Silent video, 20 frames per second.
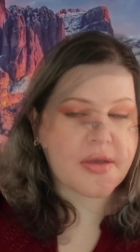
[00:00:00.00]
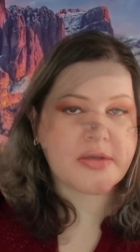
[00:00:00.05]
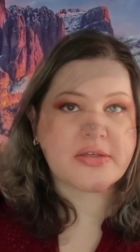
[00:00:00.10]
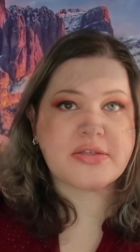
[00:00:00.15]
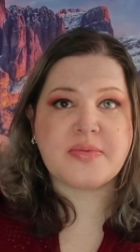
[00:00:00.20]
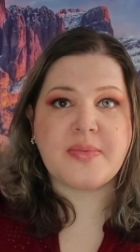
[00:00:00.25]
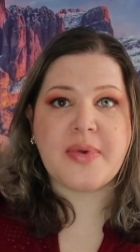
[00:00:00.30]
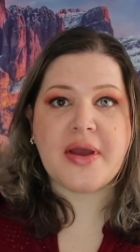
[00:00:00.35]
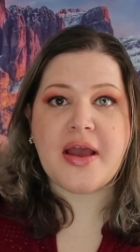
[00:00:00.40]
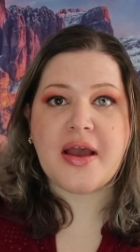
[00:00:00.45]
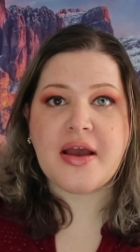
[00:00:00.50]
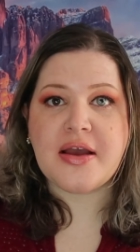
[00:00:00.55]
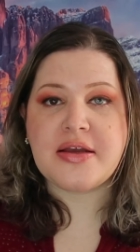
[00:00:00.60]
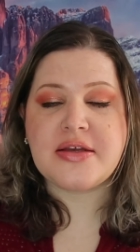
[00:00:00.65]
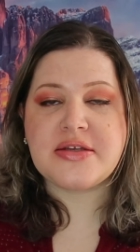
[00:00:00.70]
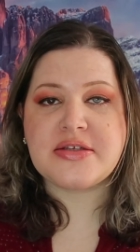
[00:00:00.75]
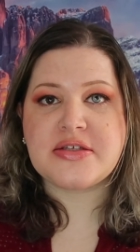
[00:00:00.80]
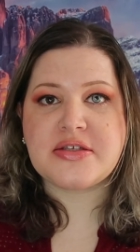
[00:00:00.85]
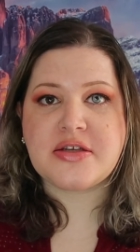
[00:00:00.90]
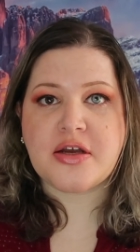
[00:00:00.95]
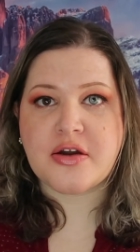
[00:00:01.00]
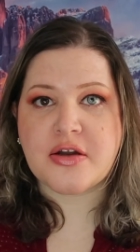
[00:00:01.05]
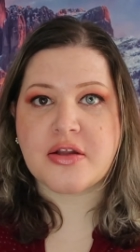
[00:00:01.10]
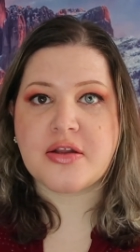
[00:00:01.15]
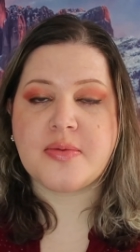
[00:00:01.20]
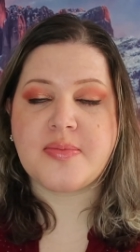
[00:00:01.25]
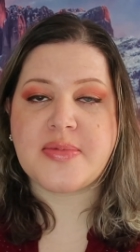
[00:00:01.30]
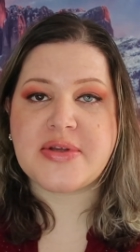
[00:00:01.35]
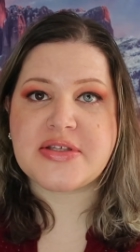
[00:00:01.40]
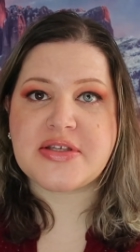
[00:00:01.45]
Okay, so my eyes are a
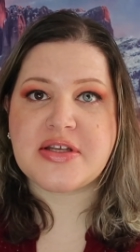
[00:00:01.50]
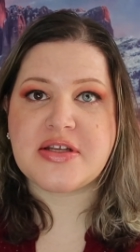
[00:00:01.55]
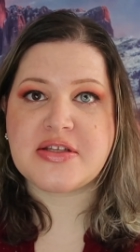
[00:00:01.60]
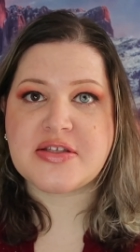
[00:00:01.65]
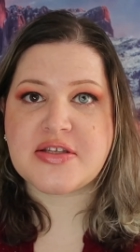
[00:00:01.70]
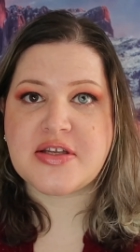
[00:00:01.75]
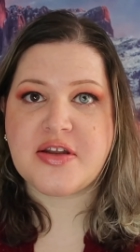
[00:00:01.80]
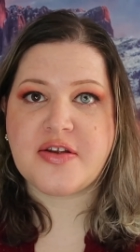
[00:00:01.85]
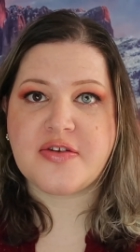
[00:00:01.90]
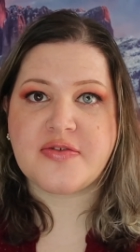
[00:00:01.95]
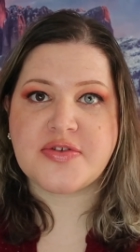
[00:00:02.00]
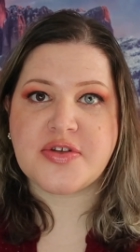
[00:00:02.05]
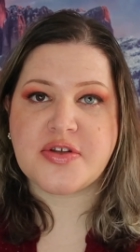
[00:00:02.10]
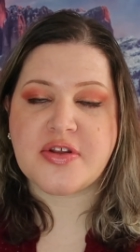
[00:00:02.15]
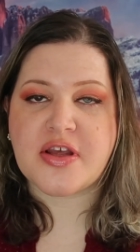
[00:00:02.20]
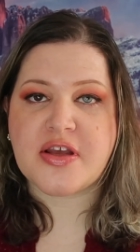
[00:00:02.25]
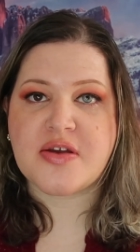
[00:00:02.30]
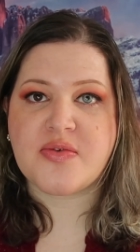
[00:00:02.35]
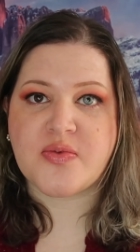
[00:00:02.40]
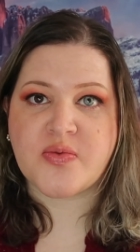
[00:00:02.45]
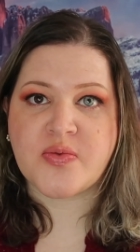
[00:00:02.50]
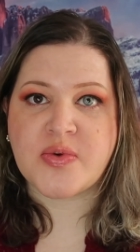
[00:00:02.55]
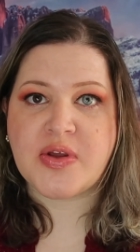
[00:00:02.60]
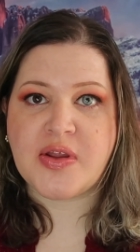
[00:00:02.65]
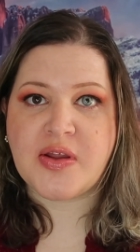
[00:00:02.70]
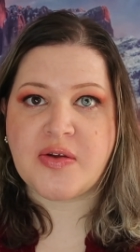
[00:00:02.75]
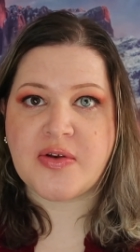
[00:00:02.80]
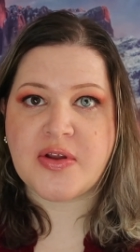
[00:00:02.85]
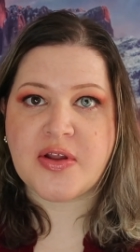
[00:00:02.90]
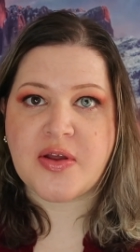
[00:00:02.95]
little bit sensitive, so they get
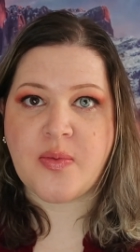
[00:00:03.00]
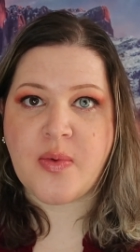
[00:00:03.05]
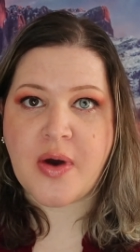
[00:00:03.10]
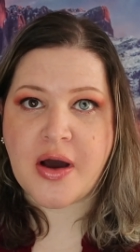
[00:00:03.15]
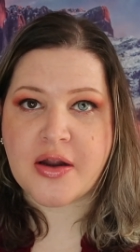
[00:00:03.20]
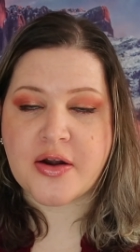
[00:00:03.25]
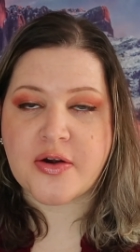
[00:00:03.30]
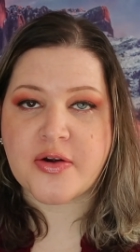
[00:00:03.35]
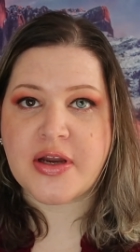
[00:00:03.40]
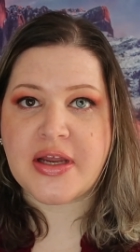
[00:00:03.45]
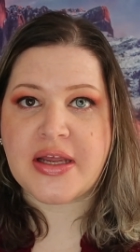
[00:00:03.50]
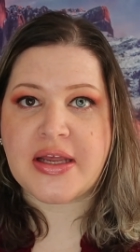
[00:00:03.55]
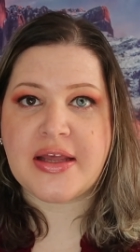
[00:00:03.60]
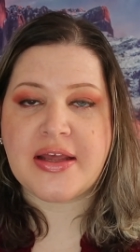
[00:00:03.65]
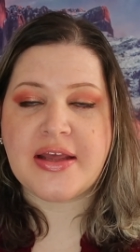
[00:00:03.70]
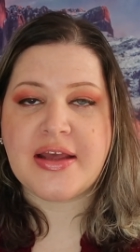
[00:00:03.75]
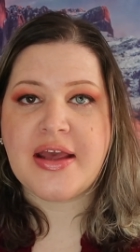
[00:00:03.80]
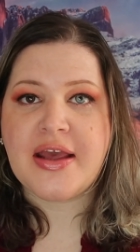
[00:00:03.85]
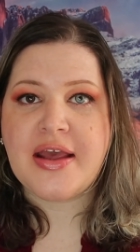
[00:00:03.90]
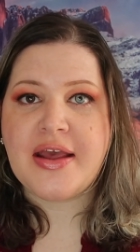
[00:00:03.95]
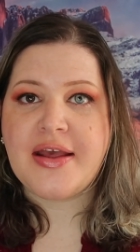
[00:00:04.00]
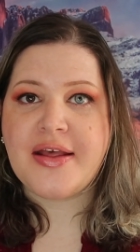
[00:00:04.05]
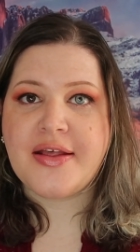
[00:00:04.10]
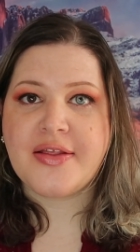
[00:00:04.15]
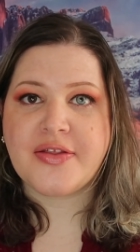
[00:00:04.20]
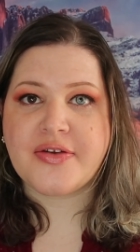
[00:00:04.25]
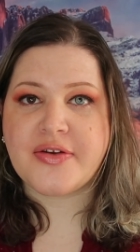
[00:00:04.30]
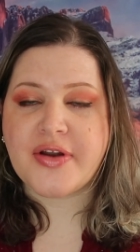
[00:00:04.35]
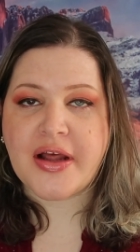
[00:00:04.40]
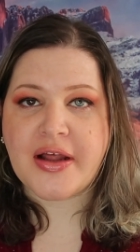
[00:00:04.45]
really watery.
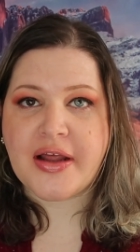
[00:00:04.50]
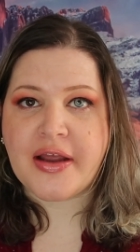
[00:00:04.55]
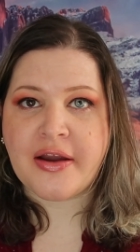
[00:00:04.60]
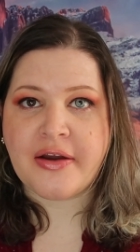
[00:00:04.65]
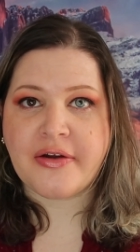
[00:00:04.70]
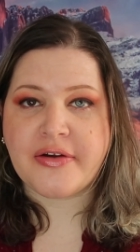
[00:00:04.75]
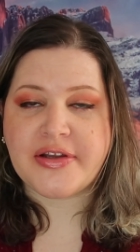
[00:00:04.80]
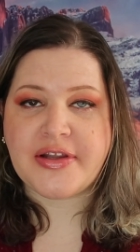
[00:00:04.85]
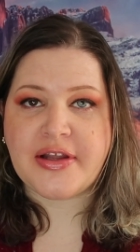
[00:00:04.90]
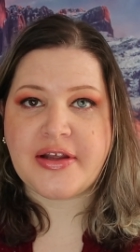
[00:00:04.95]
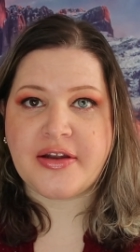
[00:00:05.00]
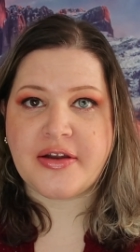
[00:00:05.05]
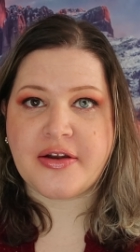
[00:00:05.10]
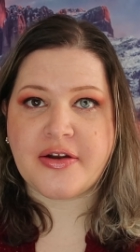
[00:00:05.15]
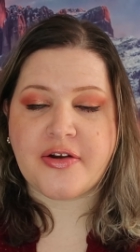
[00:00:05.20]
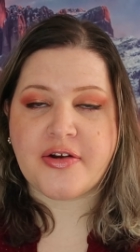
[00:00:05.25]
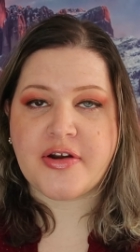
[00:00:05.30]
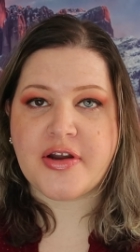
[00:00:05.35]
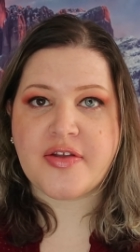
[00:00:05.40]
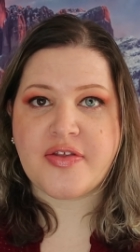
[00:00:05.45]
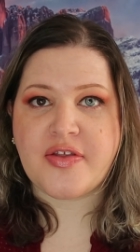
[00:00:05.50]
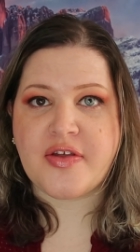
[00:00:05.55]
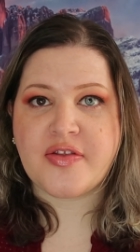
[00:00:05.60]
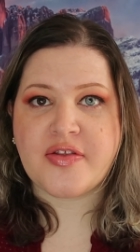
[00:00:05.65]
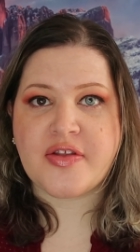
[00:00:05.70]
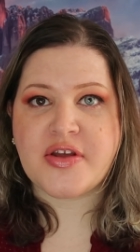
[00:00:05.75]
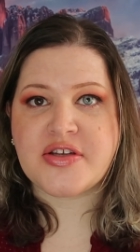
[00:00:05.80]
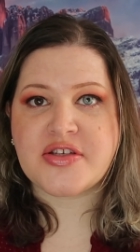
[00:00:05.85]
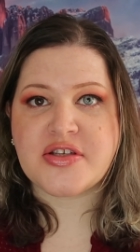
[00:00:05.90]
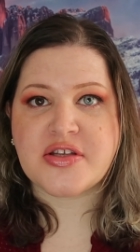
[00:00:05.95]
They're not irritated or
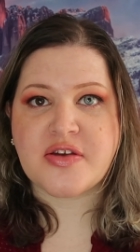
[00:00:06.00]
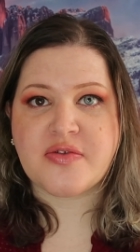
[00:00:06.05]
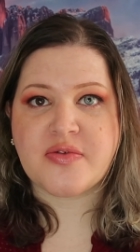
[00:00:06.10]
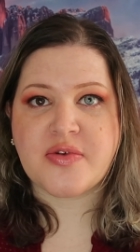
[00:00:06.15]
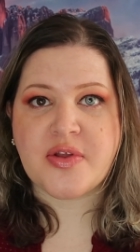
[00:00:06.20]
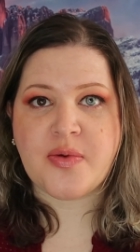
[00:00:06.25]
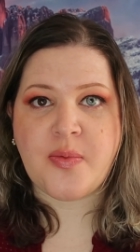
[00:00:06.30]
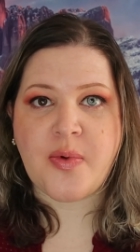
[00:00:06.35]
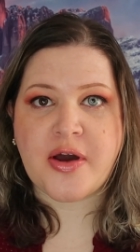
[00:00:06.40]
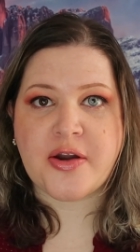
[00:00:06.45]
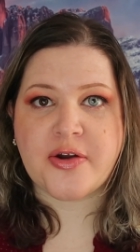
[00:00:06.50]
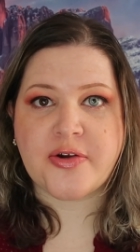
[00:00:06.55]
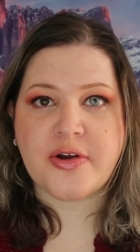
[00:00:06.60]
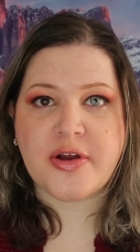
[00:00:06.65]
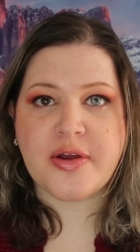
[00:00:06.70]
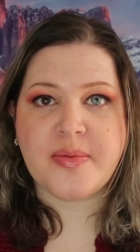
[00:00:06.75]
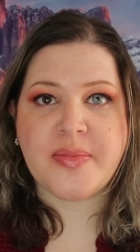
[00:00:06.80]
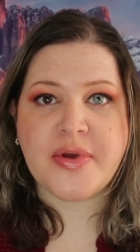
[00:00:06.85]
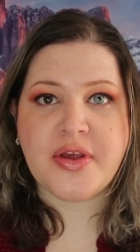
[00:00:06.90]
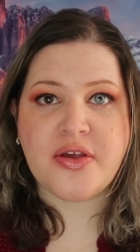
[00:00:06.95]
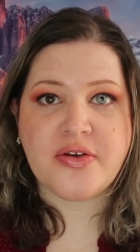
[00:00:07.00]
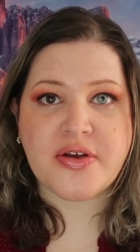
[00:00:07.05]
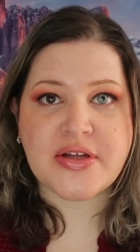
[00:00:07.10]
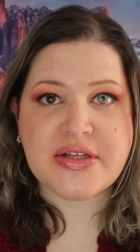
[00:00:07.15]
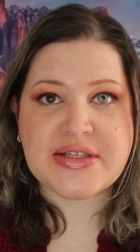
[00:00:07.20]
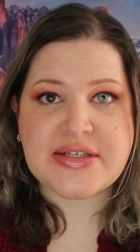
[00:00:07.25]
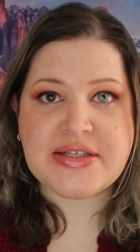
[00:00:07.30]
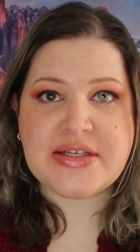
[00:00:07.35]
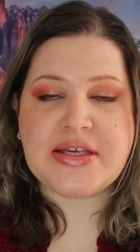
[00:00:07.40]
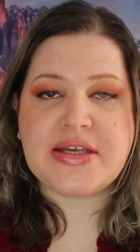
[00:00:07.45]
anything, they just get really watery. But you
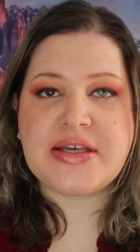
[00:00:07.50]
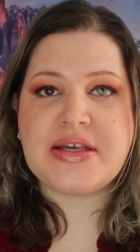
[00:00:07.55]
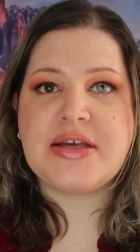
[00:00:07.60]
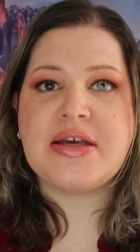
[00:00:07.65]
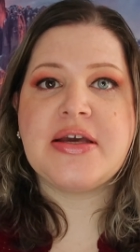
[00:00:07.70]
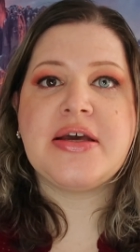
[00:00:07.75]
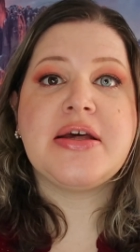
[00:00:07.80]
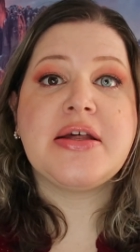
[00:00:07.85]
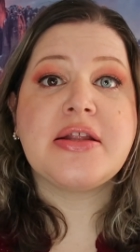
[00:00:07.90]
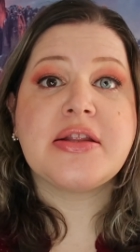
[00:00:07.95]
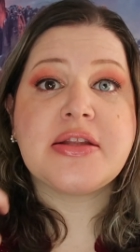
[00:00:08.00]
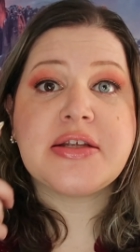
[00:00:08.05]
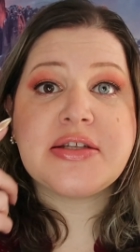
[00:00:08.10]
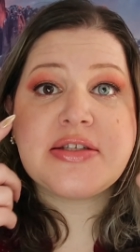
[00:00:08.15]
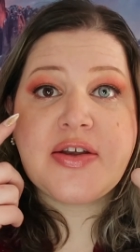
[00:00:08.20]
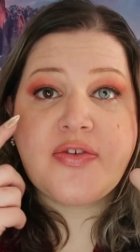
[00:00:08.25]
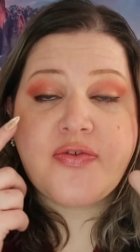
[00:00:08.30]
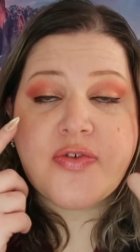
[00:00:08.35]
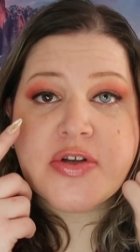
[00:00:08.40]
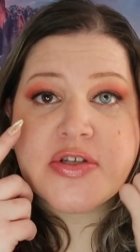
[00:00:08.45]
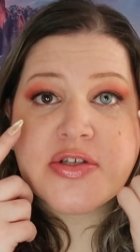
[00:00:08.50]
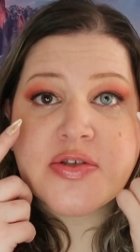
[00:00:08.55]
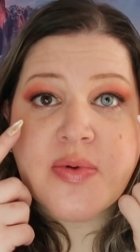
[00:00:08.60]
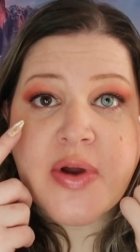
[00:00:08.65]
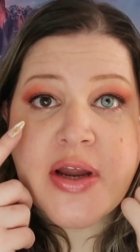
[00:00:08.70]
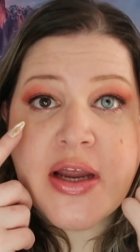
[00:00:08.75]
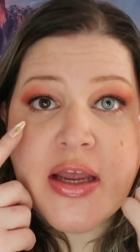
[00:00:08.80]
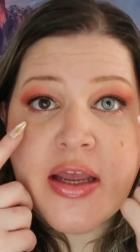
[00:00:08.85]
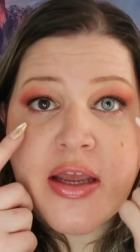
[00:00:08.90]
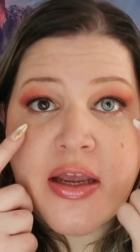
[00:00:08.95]
could see the difference
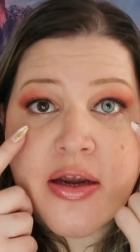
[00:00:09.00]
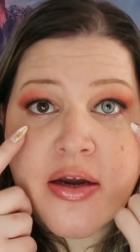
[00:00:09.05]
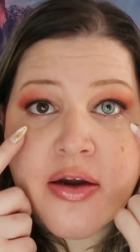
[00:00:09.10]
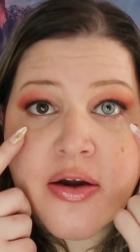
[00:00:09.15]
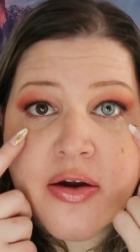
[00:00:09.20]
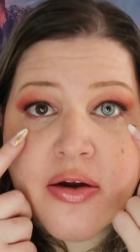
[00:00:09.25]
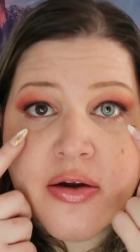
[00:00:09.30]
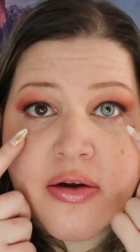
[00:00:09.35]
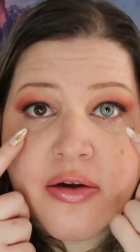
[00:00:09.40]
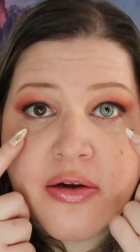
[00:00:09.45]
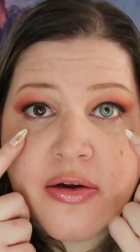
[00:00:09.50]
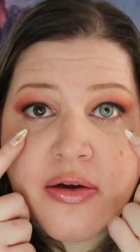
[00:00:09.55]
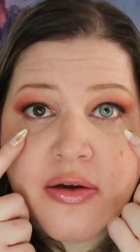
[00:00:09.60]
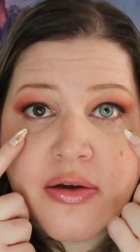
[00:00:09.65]
right here.